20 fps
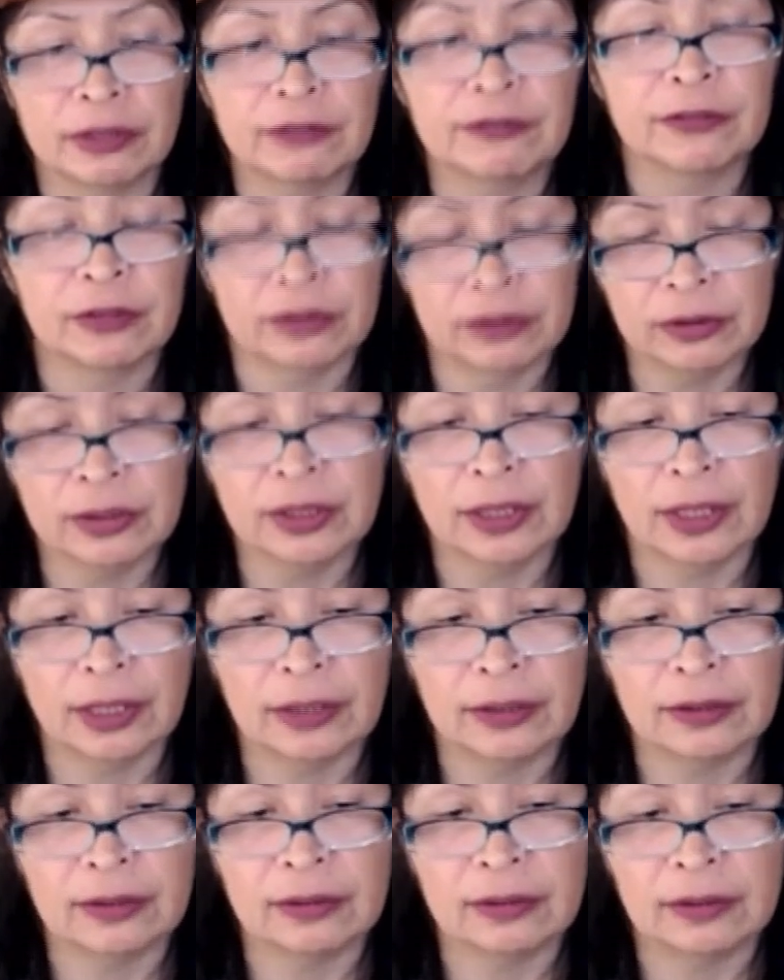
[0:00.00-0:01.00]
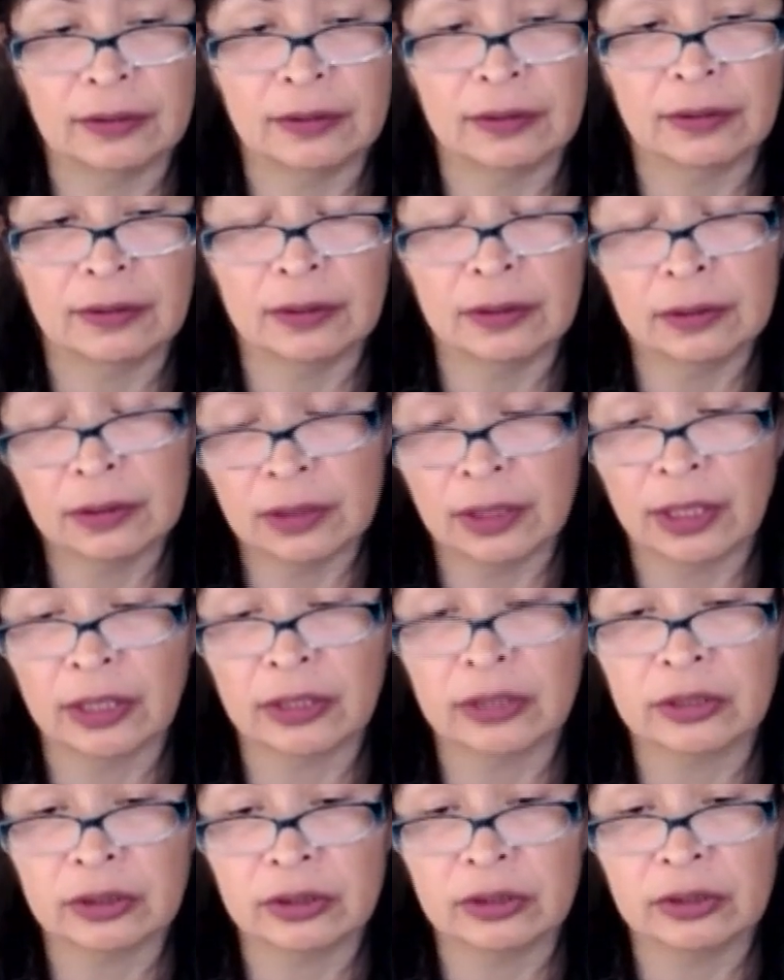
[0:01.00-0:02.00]
to look at it and to
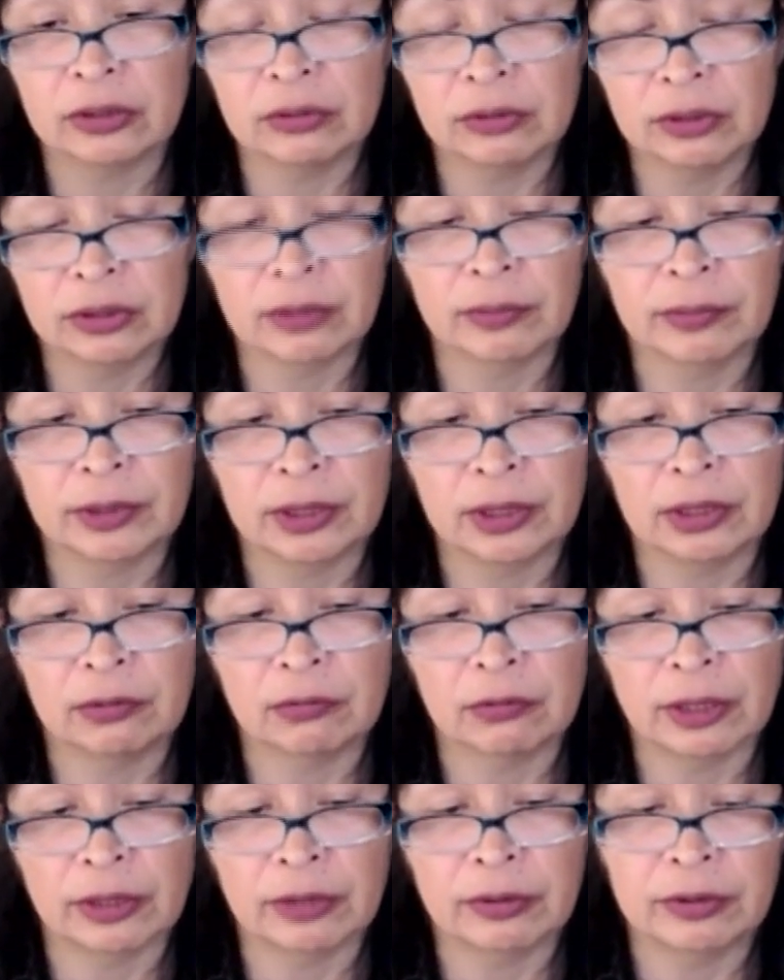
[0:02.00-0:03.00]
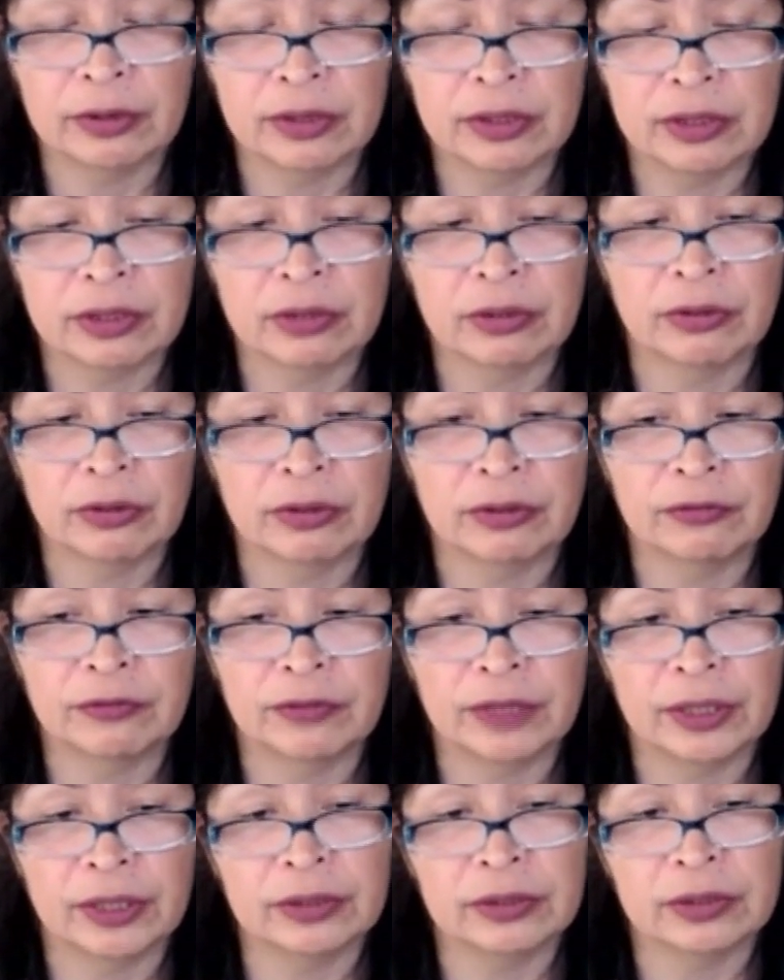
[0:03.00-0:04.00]
actually do something rather than sit on the
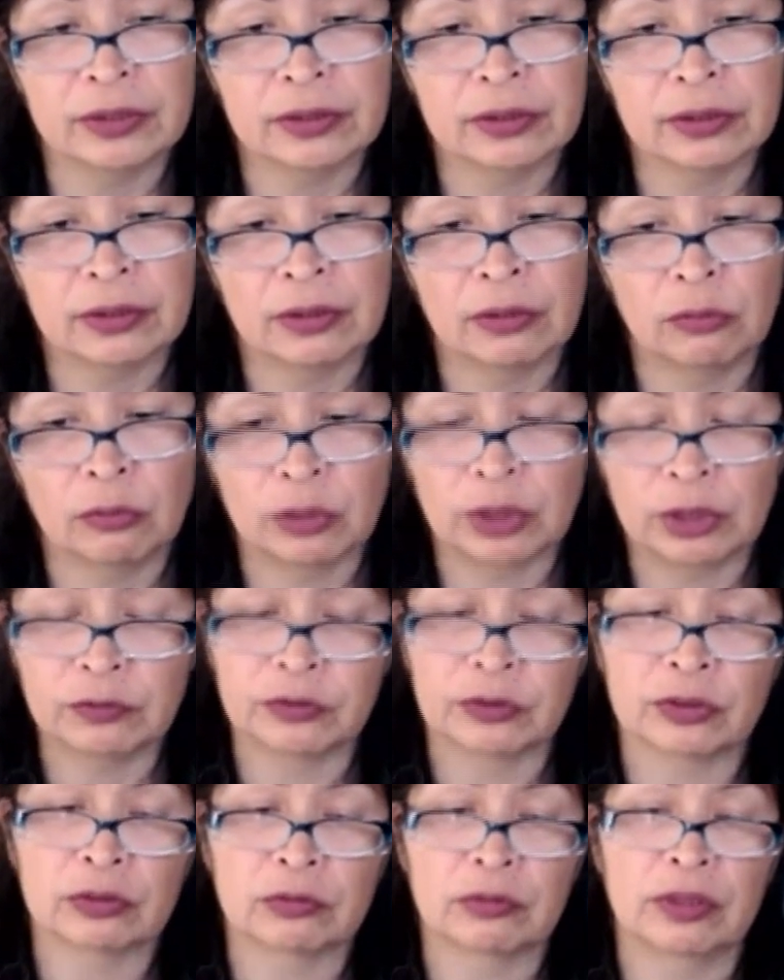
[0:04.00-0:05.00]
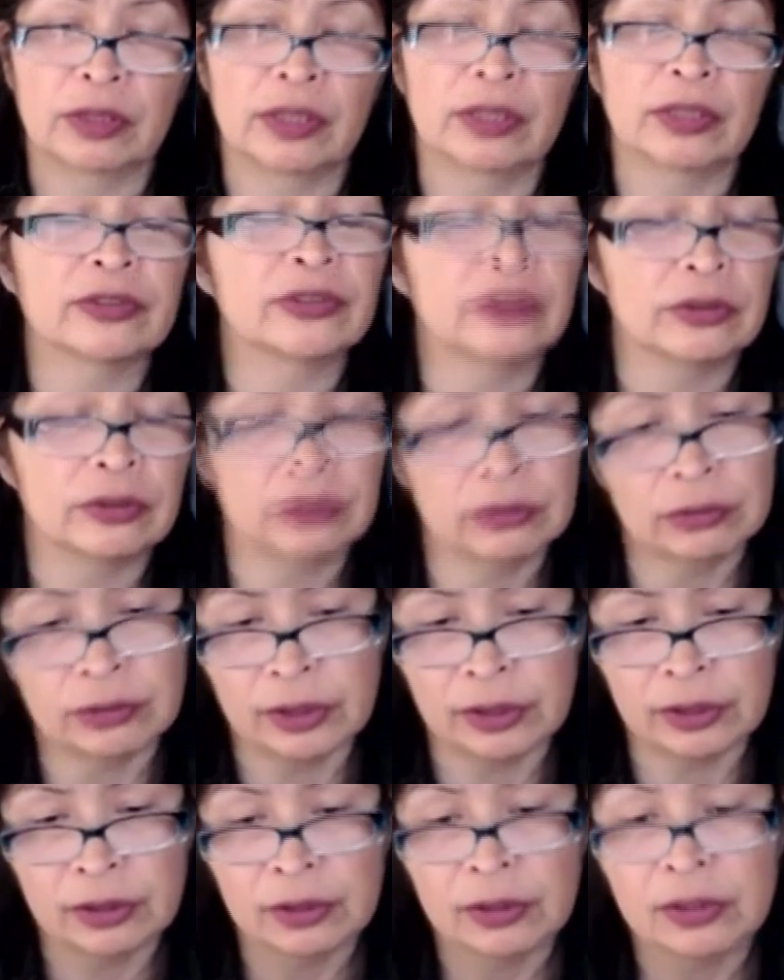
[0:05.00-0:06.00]
fence and wait for someone else to do
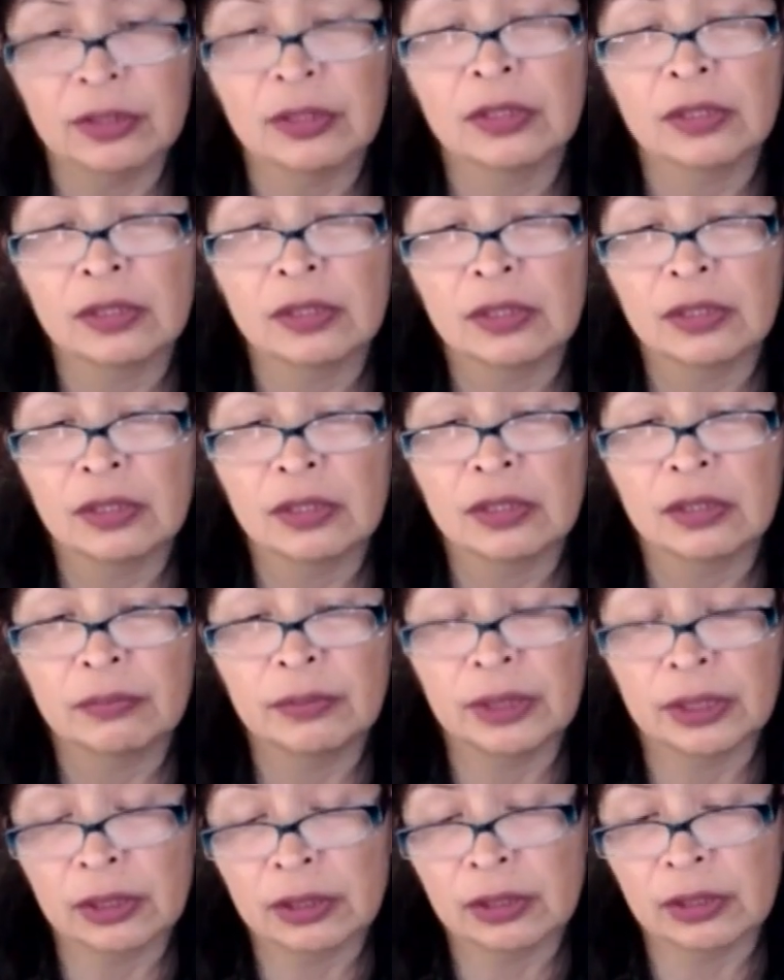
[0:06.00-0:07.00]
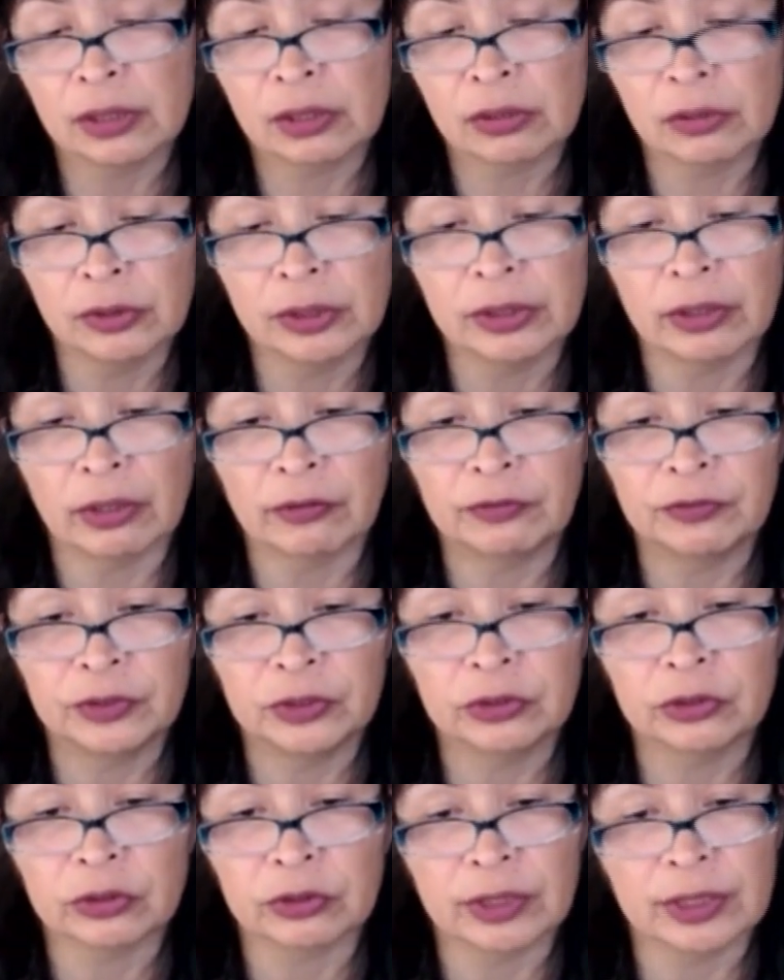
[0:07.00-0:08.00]
it, because it's only our
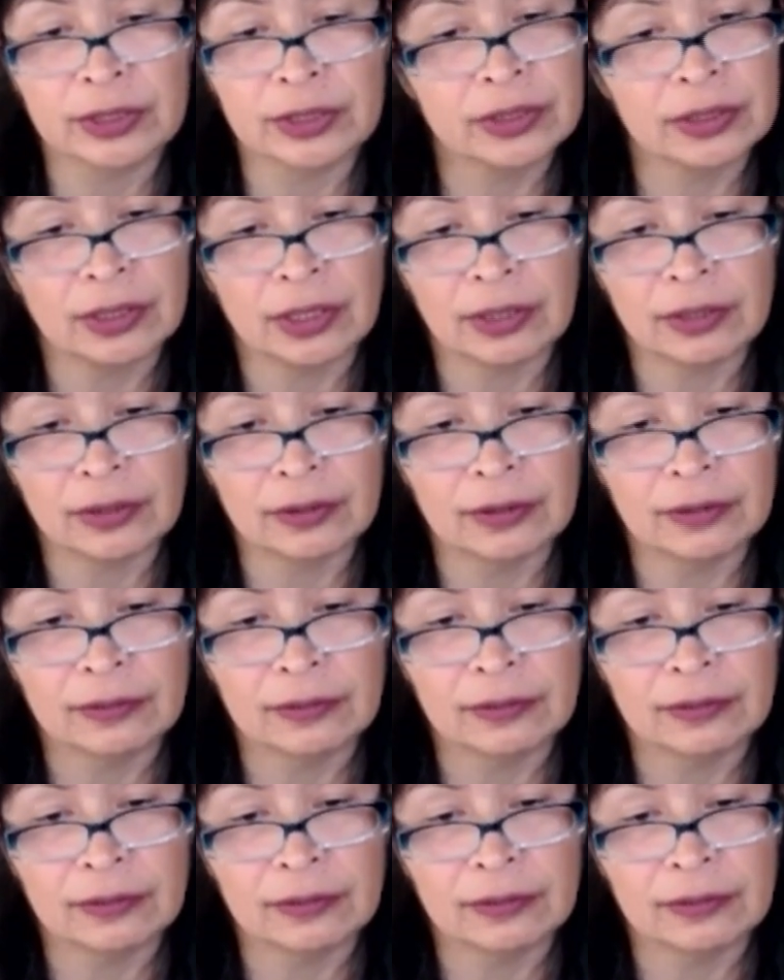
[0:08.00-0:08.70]
future at stake.